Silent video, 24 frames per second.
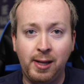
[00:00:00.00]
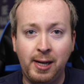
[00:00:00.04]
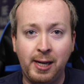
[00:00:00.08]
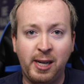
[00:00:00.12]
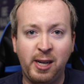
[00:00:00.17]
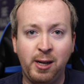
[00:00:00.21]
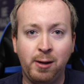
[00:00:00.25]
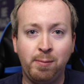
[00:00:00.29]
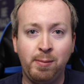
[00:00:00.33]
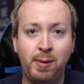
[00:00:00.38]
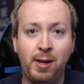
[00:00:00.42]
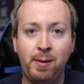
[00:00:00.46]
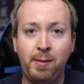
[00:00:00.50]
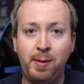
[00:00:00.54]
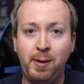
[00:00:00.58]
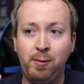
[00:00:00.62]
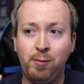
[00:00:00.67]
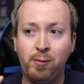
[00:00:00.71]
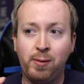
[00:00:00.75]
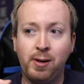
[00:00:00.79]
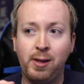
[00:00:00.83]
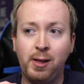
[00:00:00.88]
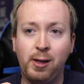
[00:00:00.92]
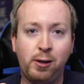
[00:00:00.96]
like maybe
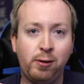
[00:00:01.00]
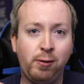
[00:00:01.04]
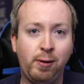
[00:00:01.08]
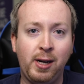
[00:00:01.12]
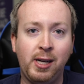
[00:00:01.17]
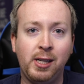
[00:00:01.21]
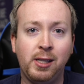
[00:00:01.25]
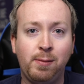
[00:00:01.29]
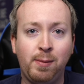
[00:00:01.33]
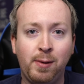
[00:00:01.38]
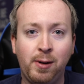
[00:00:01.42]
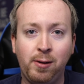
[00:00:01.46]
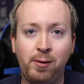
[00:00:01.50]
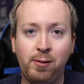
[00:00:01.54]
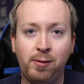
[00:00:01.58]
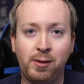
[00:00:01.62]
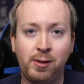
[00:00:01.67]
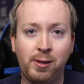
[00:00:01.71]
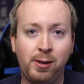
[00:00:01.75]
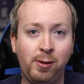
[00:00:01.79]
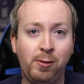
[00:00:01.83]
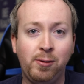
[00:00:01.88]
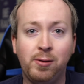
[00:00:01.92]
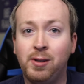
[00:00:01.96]
one of the
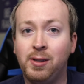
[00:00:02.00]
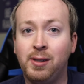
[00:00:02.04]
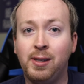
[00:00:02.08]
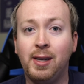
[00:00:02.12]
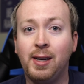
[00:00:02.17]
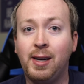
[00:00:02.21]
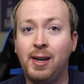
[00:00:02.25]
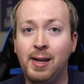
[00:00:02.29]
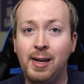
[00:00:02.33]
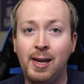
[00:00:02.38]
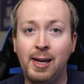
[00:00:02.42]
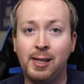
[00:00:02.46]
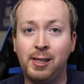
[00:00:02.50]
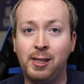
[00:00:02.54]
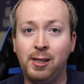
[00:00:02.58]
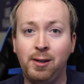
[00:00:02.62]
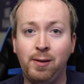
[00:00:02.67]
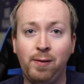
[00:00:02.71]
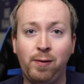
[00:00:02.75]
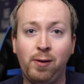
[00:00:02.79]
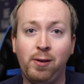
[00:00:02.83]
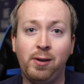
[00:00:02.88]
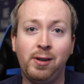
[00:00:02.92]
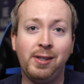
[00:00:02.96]
transmitters loses the
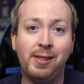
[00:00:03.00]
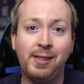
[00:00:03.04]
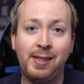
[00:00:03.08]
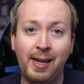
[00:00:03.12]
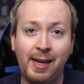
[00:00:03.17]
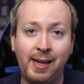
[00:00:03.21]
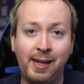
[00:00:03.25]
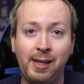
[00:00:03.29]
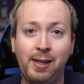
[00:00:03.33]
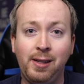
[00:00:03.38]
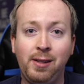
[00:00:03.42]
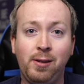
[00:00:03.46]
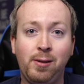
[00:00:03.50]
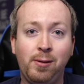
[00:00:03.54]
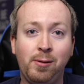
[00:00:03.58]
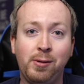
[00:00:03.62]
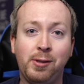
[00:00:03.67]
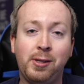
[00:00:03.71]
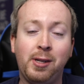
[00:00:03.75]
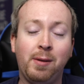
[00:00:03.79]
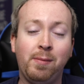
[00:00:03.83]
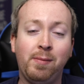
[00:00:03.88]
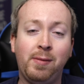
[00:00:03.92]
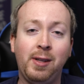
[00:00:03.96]
connection for a second or
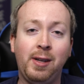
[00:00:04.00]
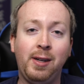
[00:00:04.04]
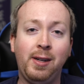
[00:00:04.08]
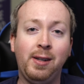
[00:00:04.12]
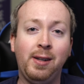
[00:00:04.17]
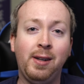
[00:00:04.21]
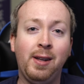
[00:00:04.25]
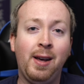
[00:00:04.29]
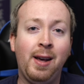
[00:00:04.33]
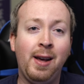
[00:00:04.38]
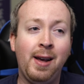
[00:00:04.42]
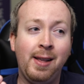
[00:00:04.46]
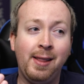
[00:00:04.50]
something,